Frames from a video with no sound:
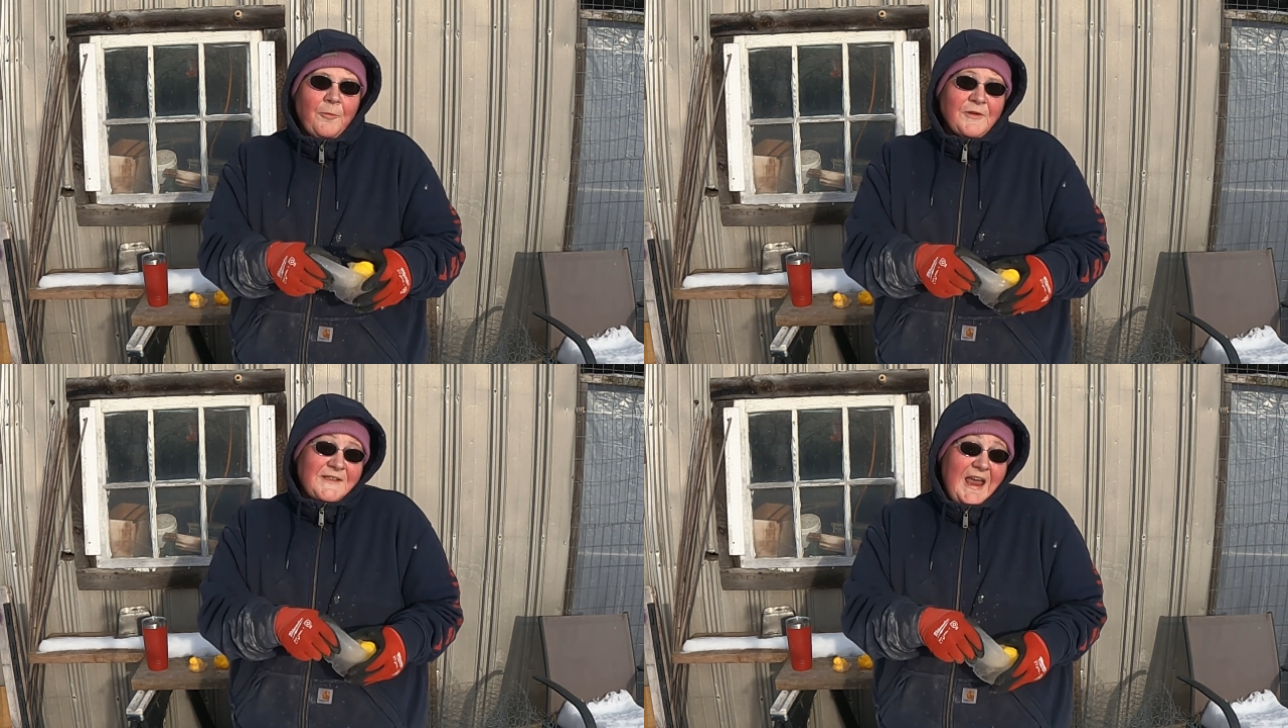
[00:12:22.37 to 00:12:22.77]

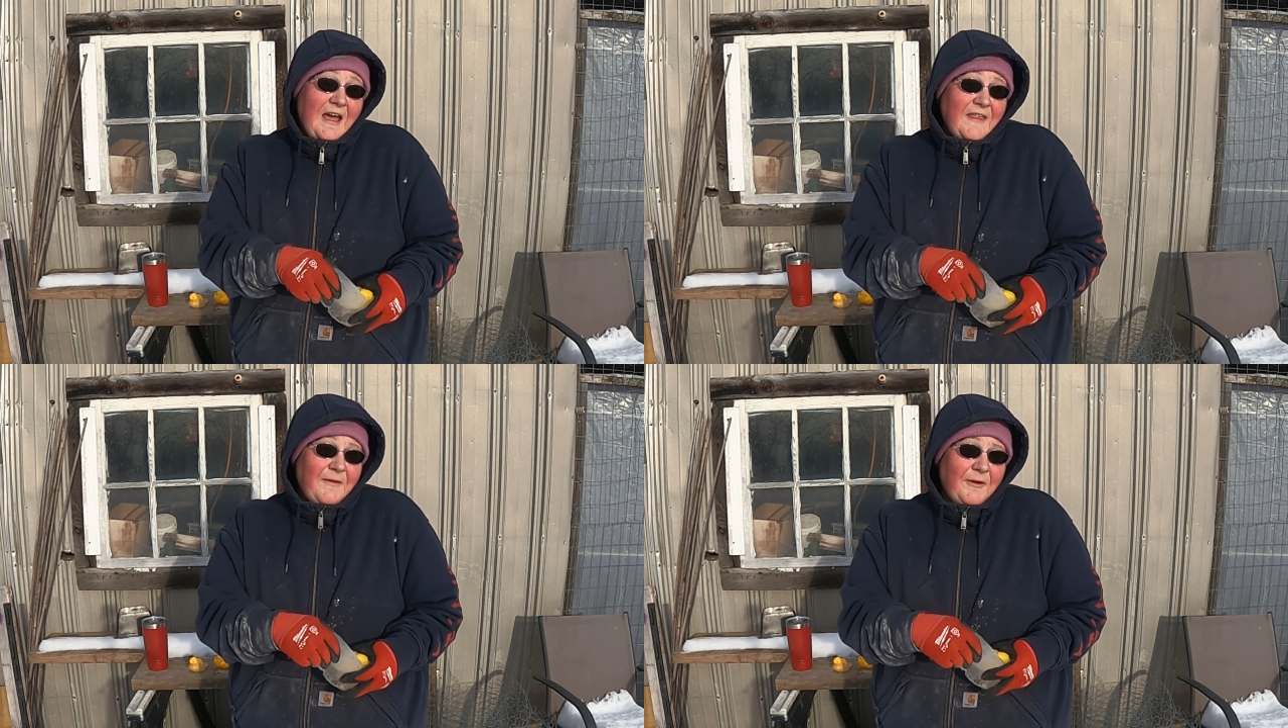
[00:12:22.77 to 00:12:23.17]
we'll see
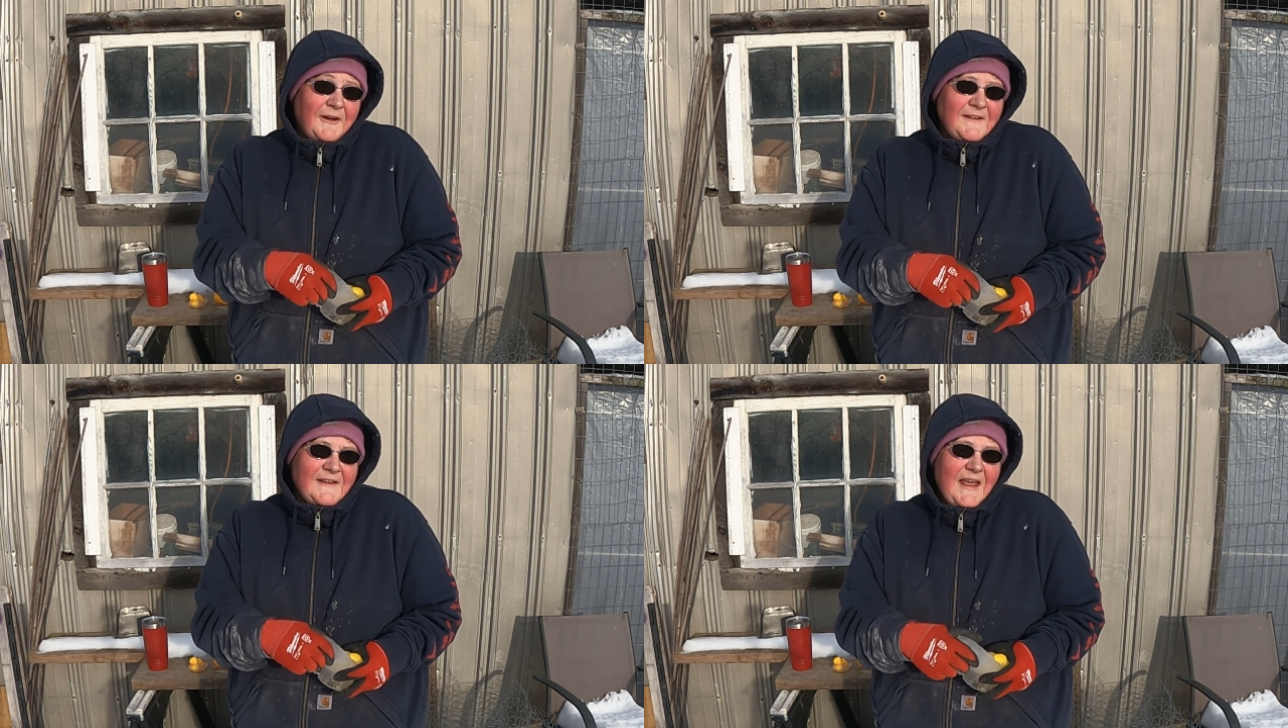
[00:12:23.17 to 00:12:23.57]
how they
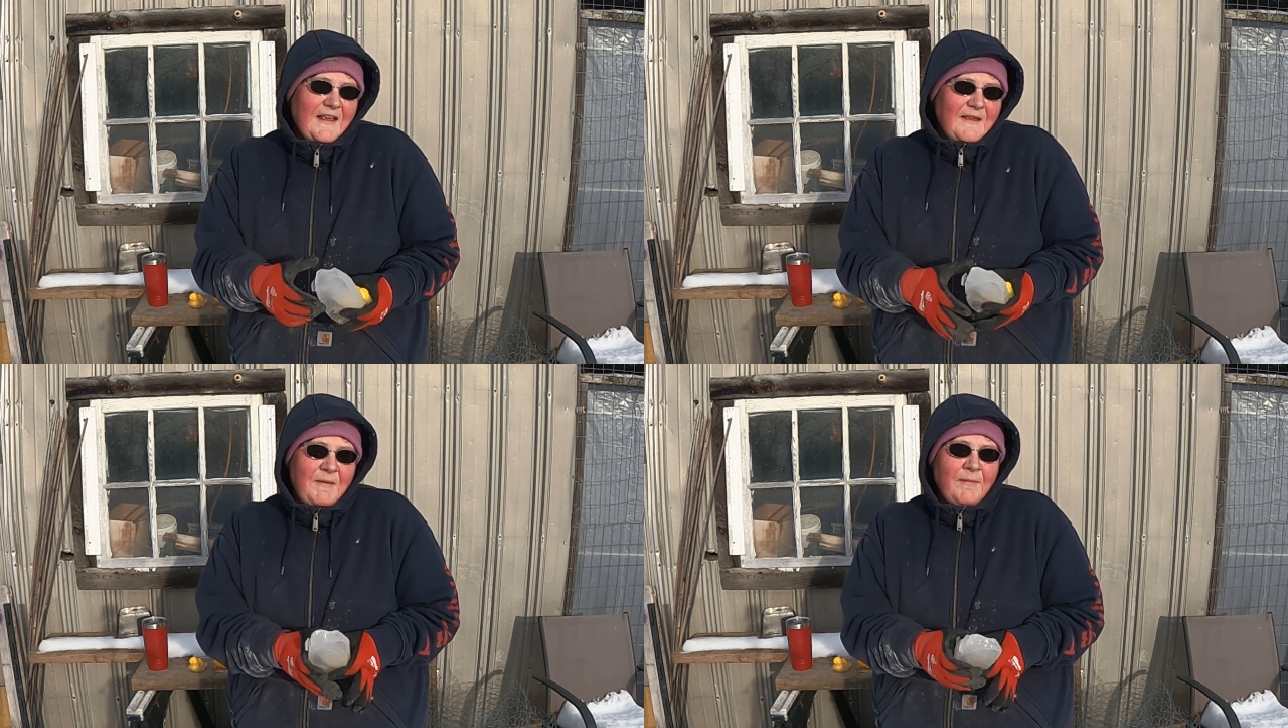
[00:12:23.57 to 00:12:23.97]
work in the
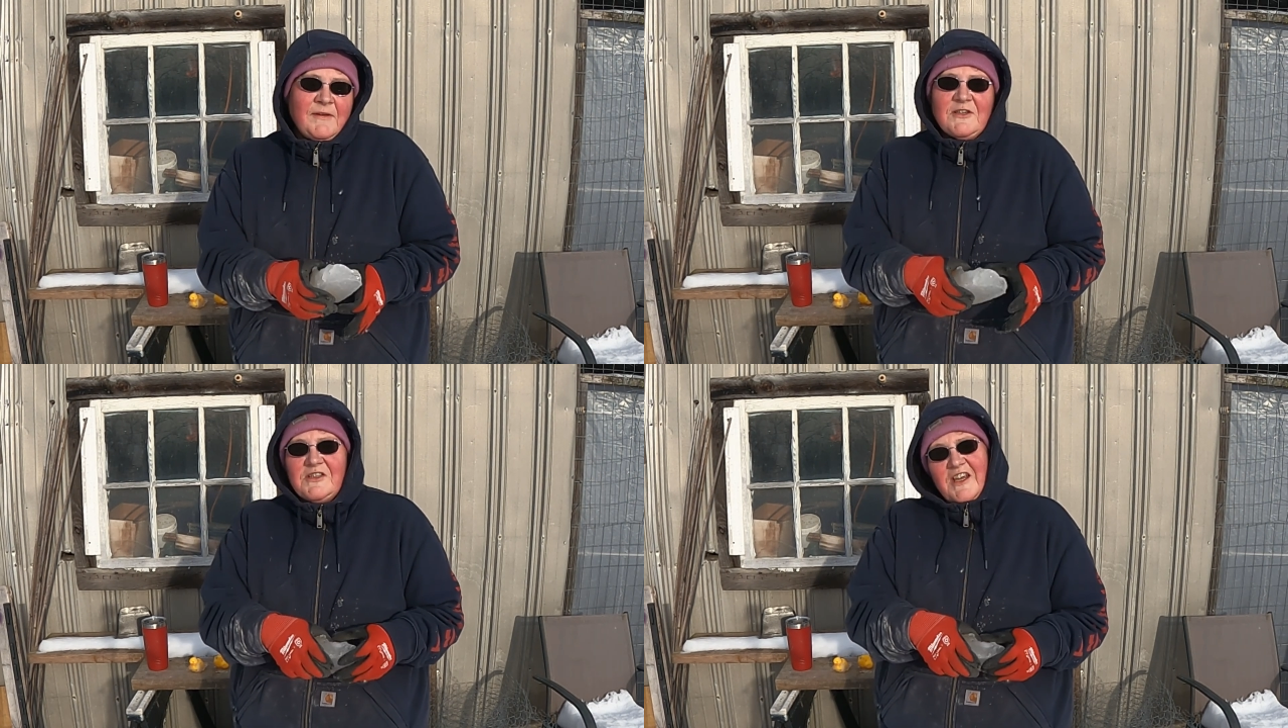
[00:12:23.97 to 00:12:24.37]
day.
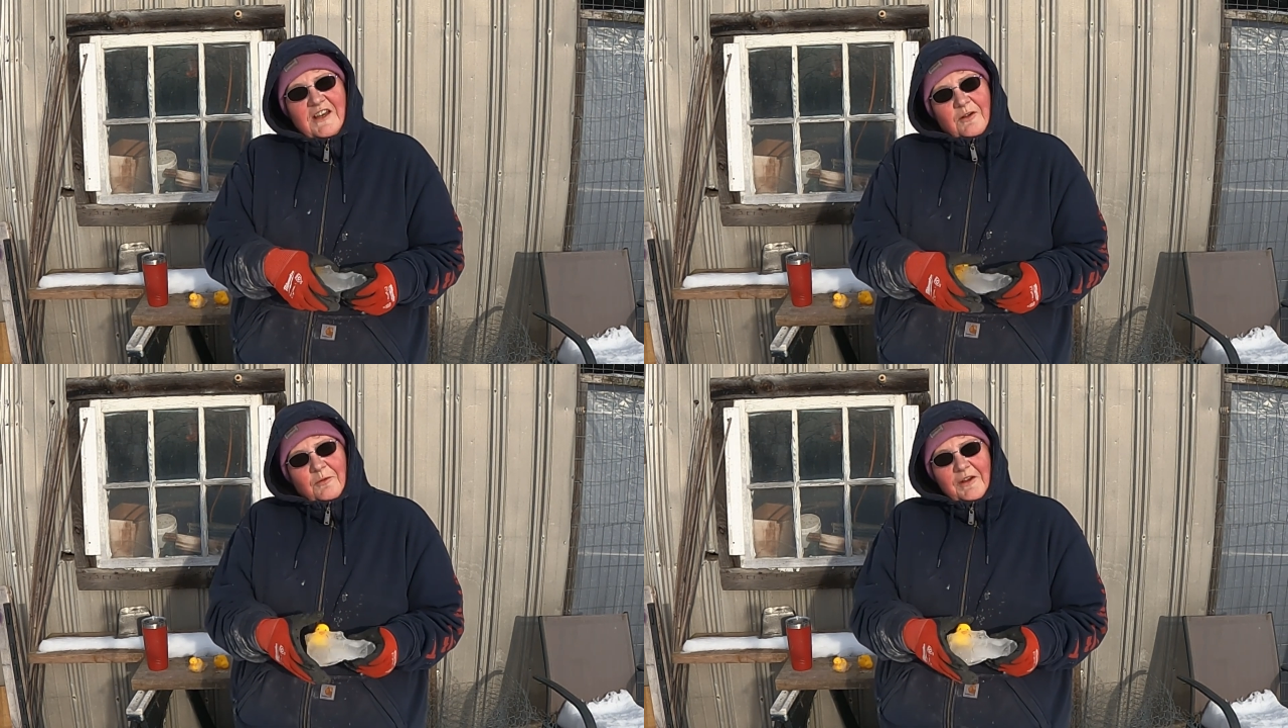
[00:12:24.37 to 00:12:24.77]
They
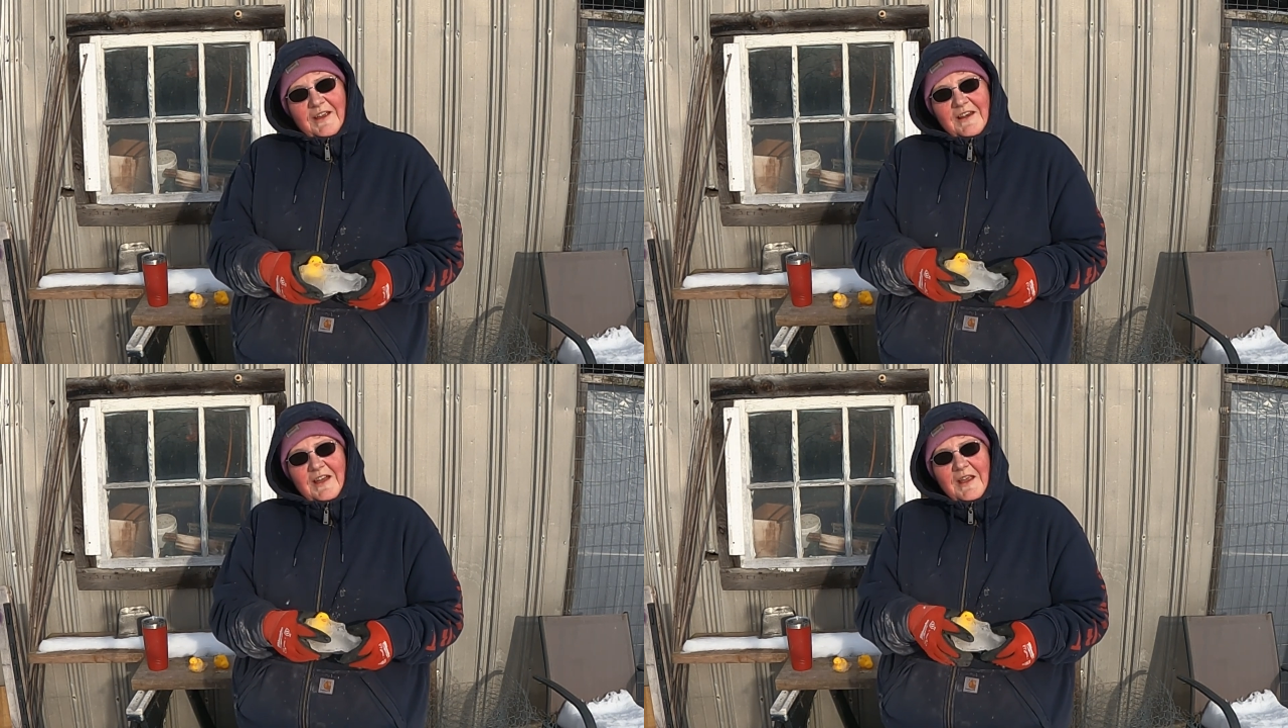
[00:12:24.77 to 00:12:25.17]
don't work
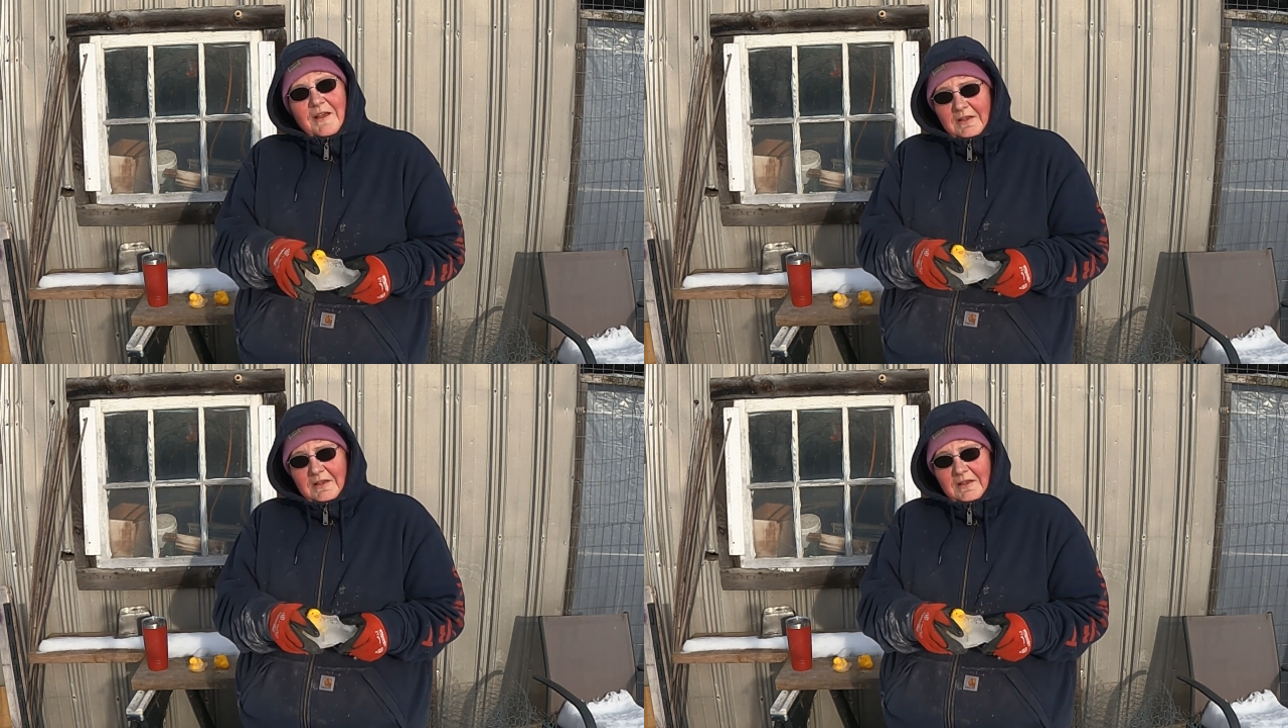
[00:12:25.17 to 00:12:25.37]
at night,